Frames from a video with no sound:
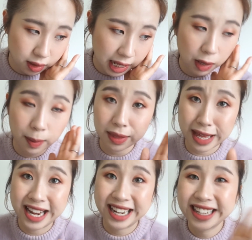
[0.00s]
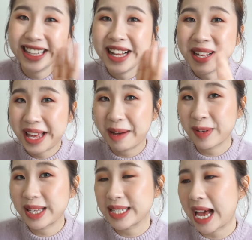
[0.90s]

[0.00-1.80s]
How about that? Yeah, because